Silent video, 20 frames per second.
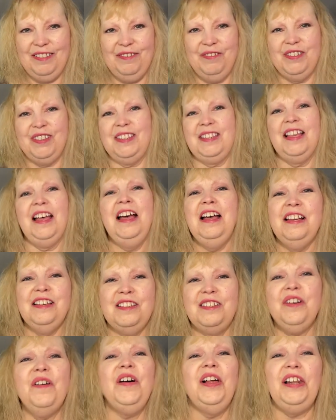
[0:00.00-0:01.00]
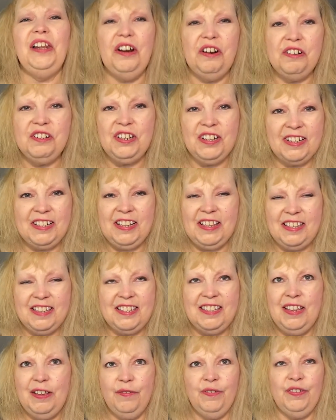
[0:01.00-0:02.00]
he was so allergic to the
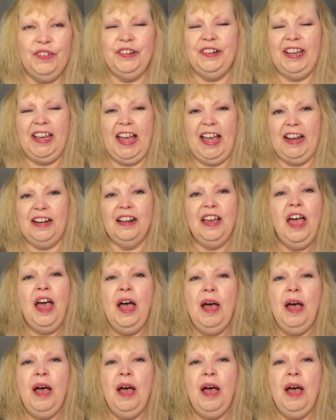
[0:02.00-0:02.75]
seafood he ate.